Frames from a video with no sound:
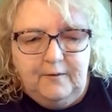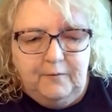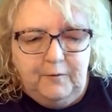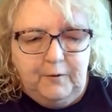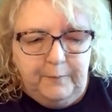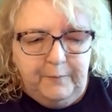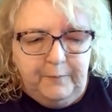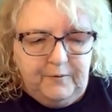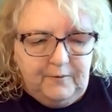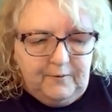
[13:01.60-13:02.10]

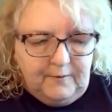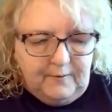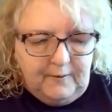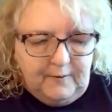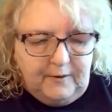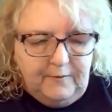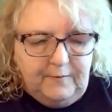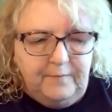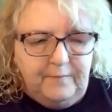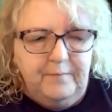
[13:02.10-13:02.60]
Whoops,
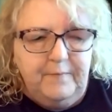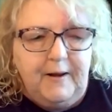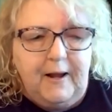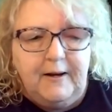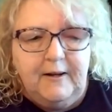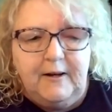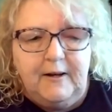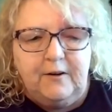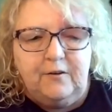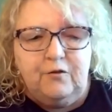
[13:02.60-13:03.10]
I
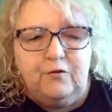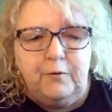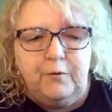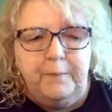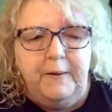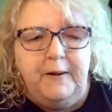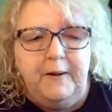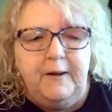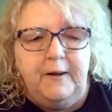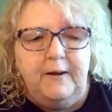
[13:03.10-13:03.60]
got an extra
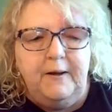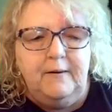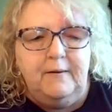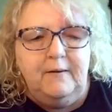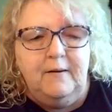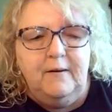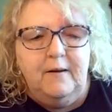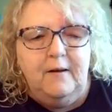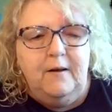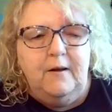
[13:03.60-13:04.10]
pin.
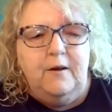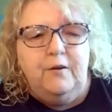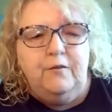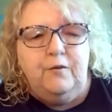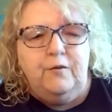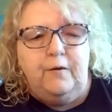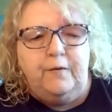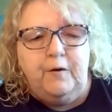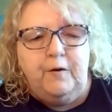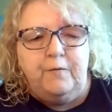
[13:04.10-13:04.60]

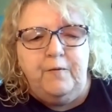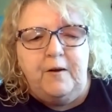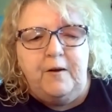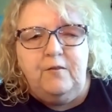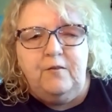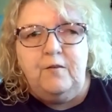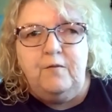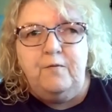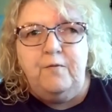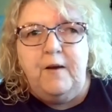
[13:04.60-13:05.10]
So they're
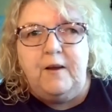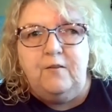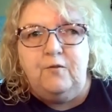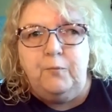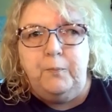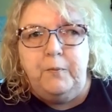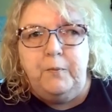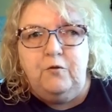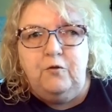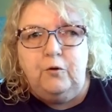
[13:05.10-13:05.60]
face to
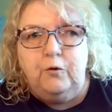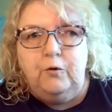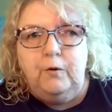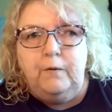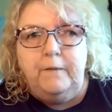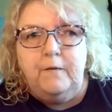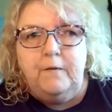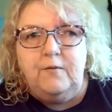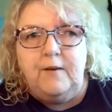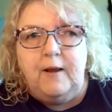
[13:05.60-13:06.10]
face, but you'll do
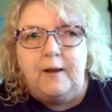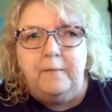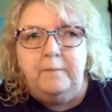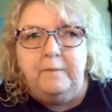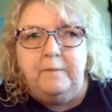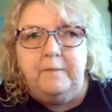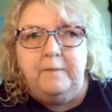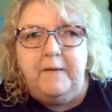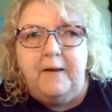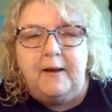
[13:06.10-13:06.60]
the same
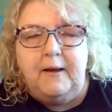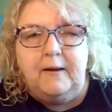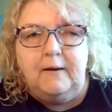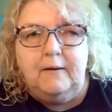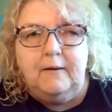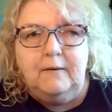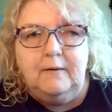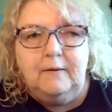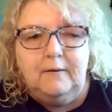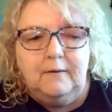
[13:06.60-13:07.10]

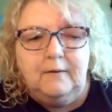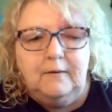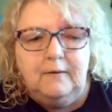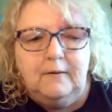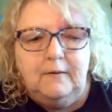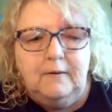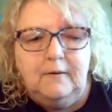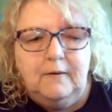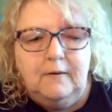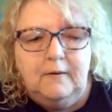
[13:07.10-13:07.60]
thing.
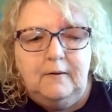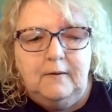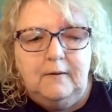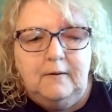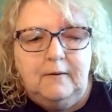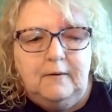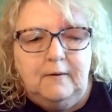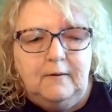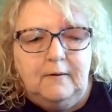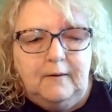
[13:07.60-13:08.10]

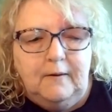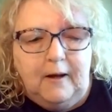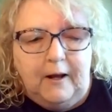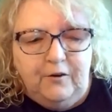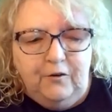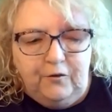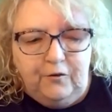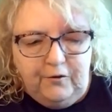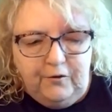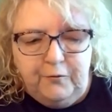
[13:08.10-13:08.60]
And you
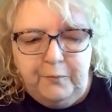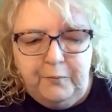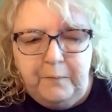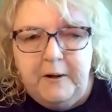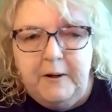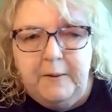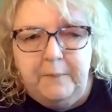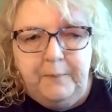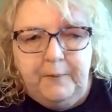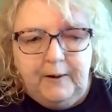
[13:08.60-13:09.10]
just
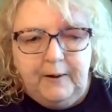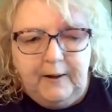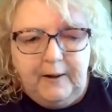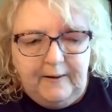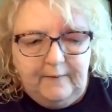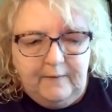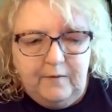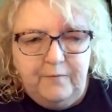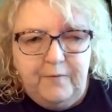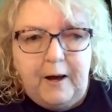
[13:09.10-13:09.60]
manipulate
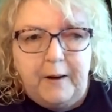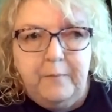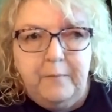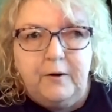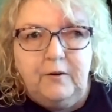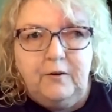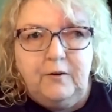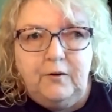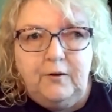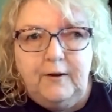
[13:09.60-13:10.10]
the fabric
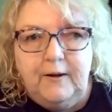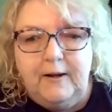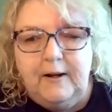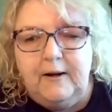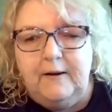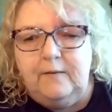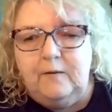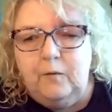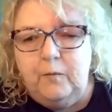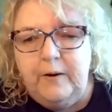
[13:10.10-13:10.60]
till you get
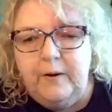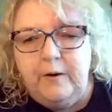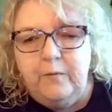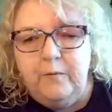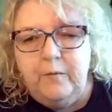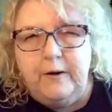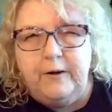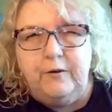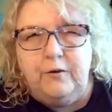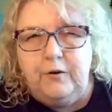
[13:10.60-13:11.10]
it the way you
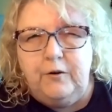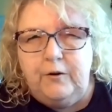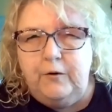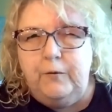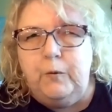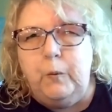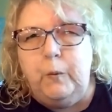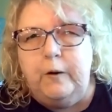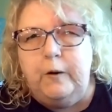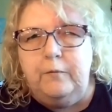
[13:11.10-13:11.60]
want. Do you
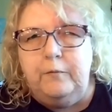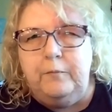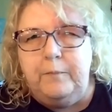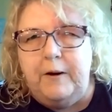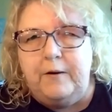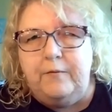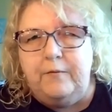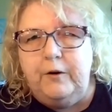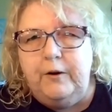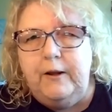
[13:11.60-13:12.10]
quilt,
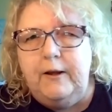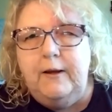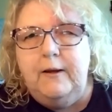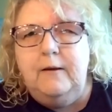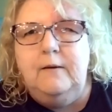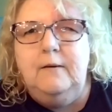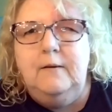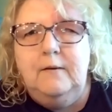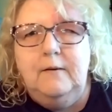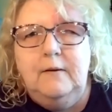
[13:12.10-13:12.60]
Beverly?
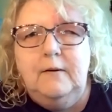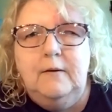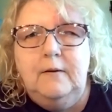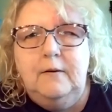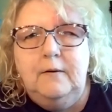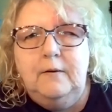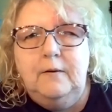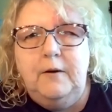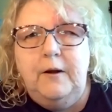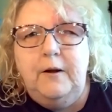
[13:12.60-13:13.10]

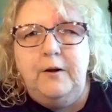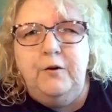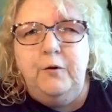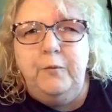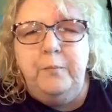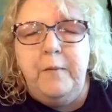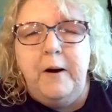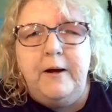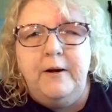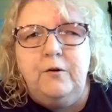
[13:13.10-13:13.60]
And
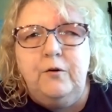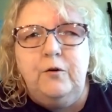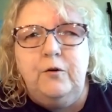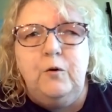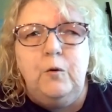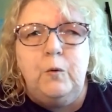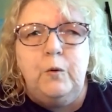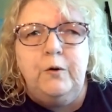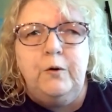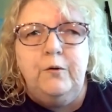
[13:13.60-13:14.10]
do mitered
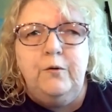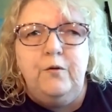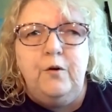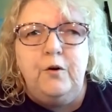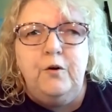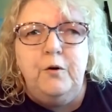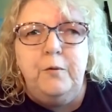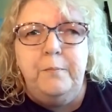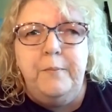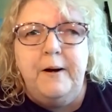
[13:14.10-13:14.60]
corners
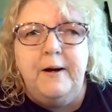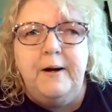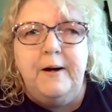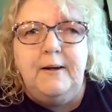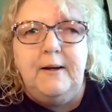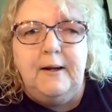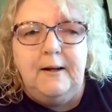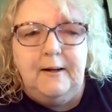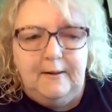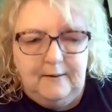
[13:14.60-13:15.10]
on your
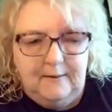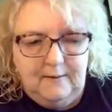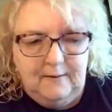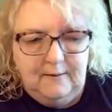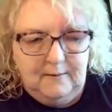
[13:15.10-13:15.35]
binding?